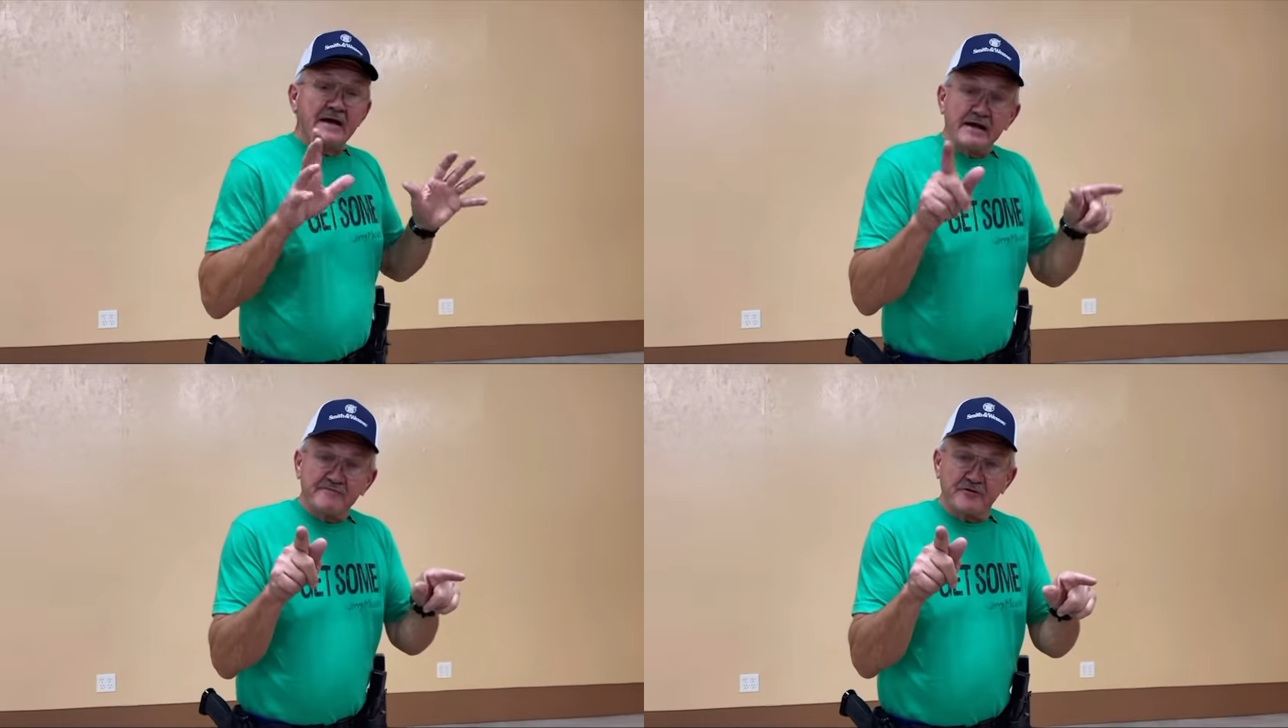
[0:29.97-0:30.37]

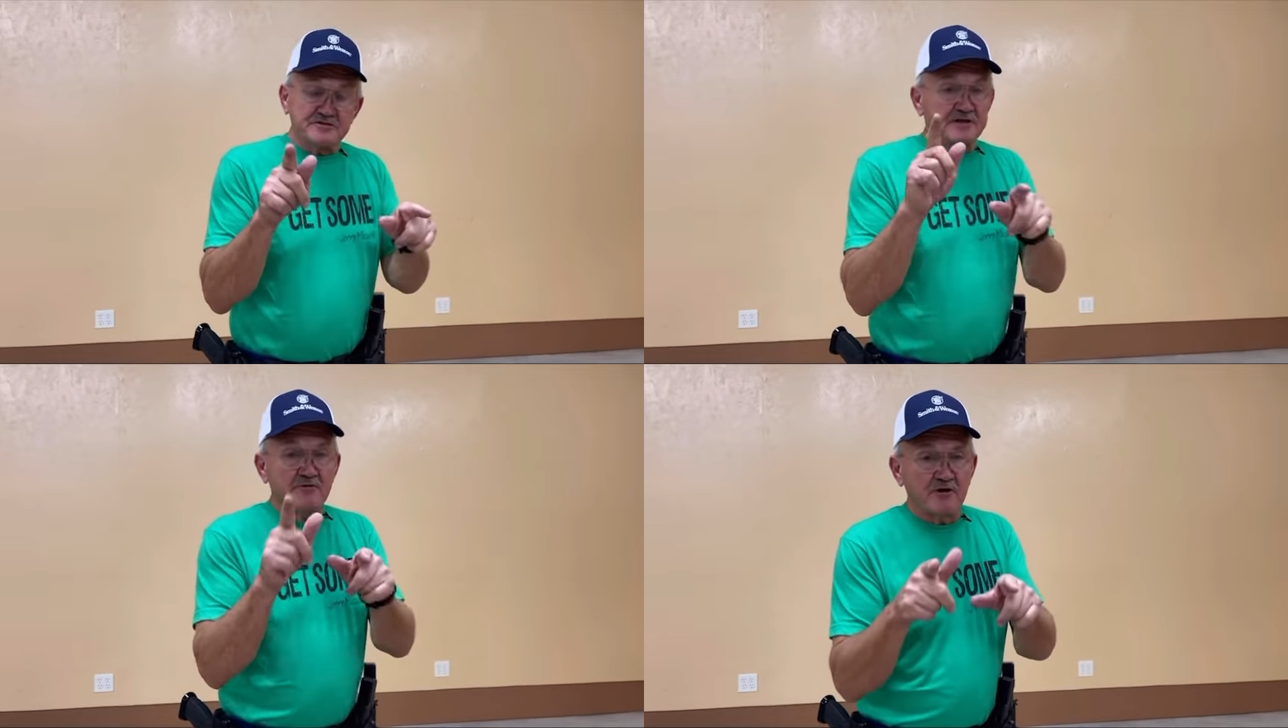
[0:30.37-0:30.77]
First
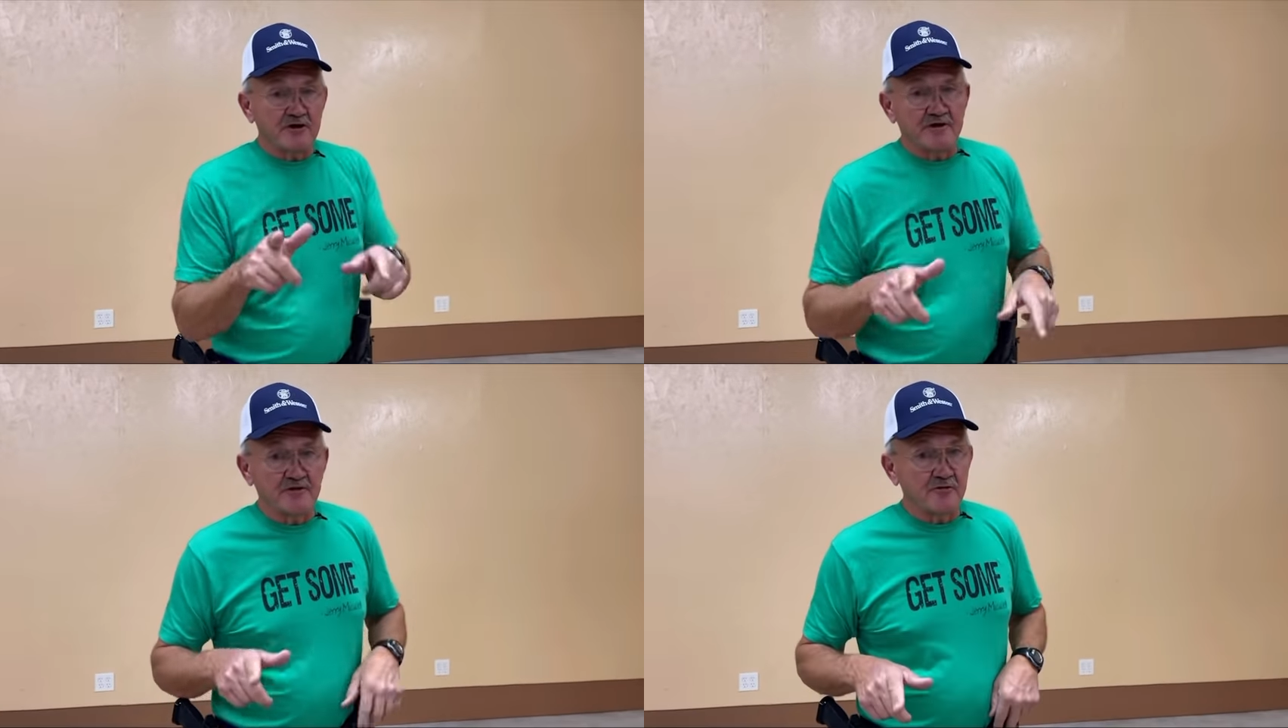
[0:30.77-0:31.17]
thing we're gonna
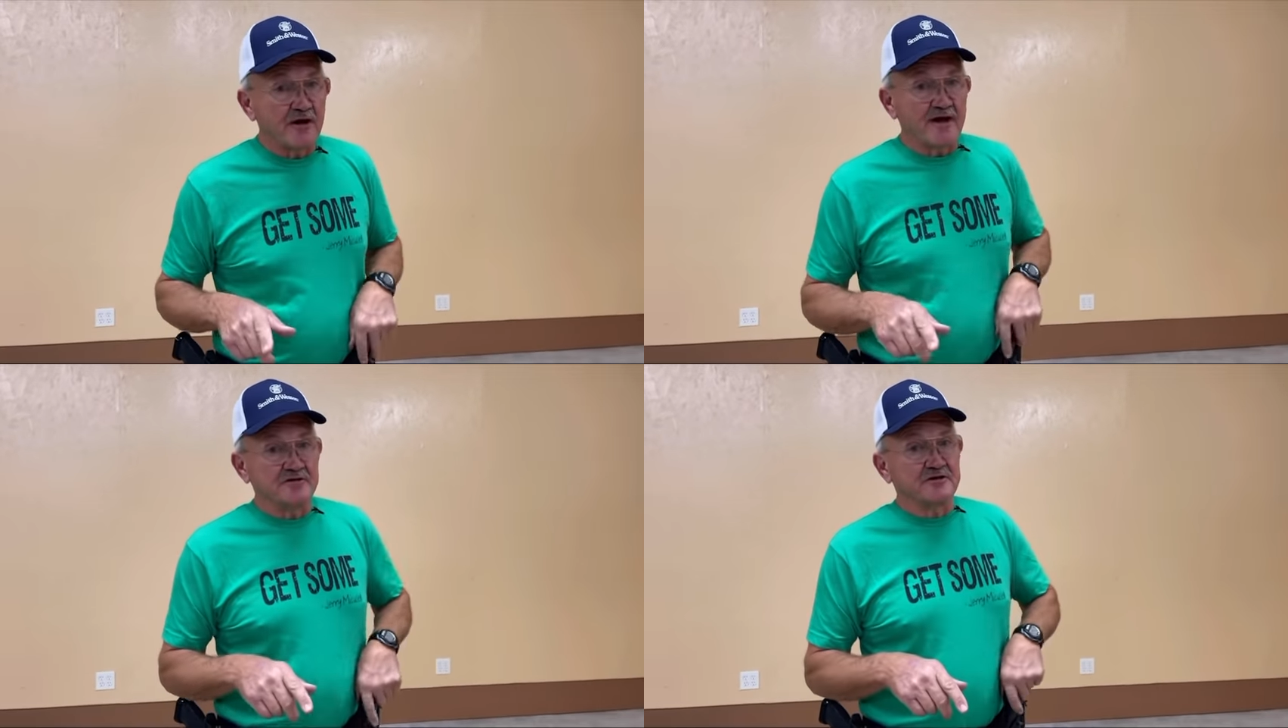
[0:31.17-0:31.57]
do
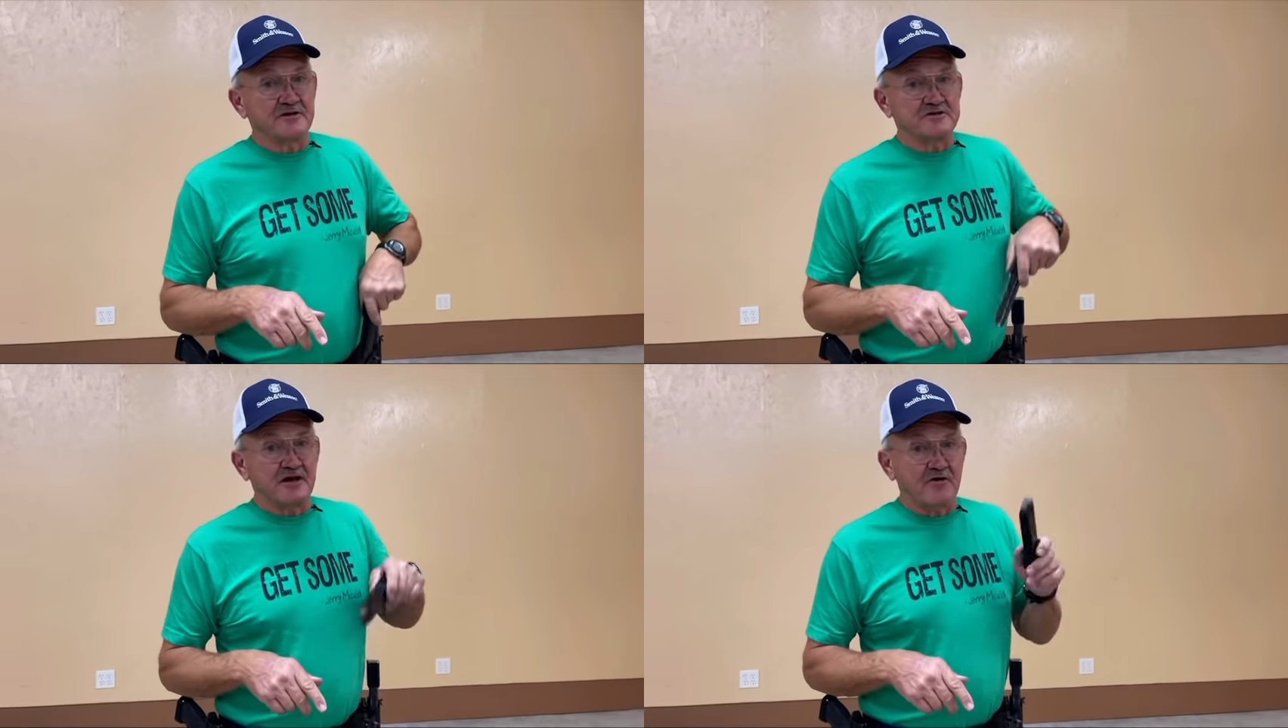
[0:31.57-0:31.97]
guys, you're gonna
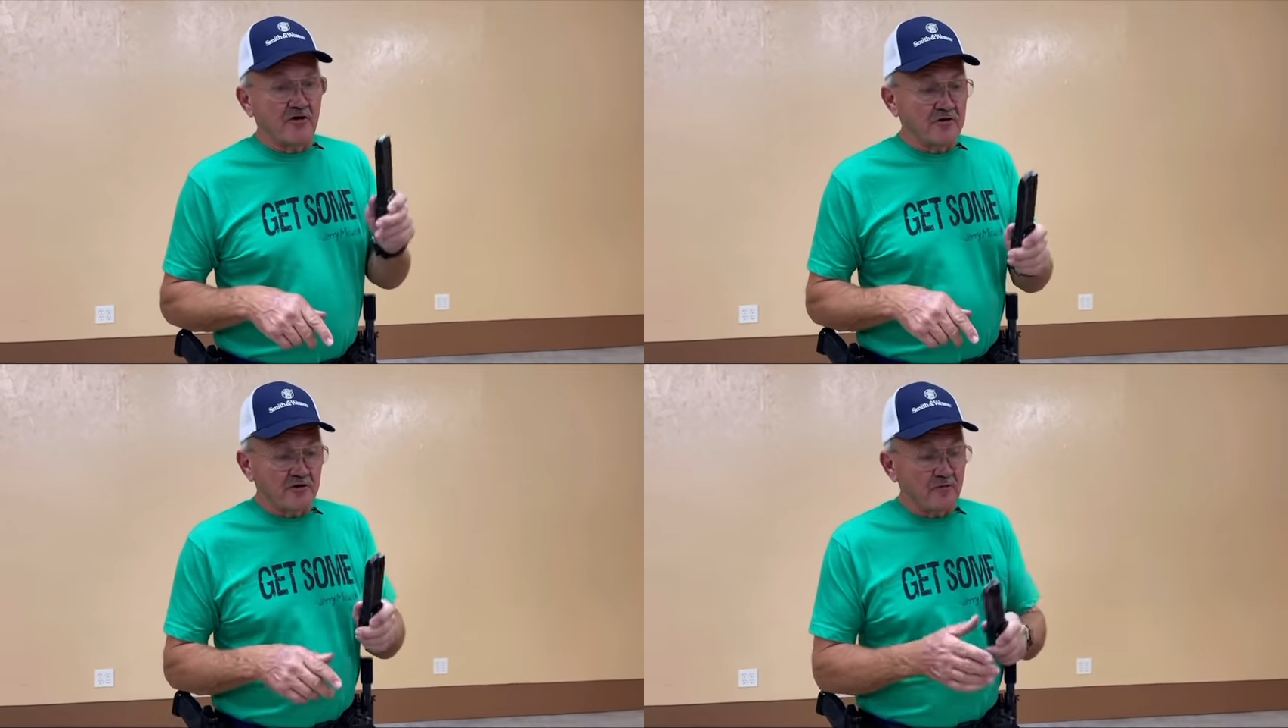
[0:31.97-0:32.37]
check all
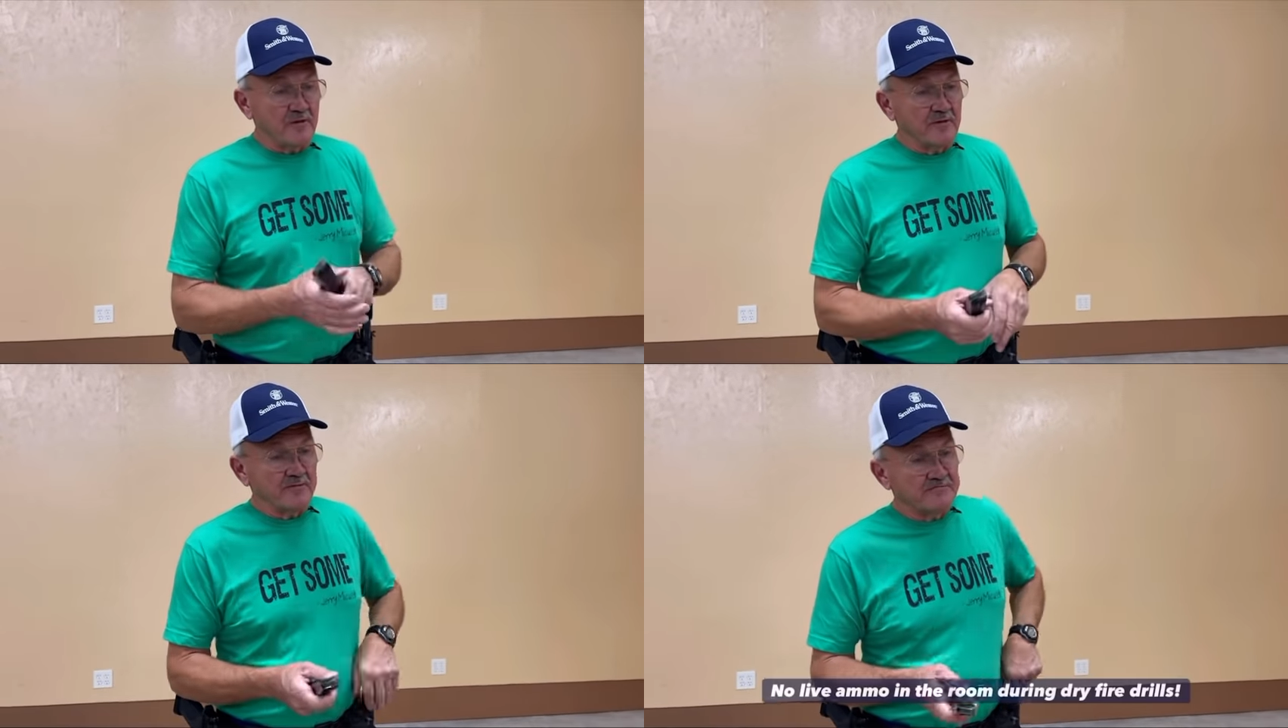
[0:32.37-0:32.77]
your equipment.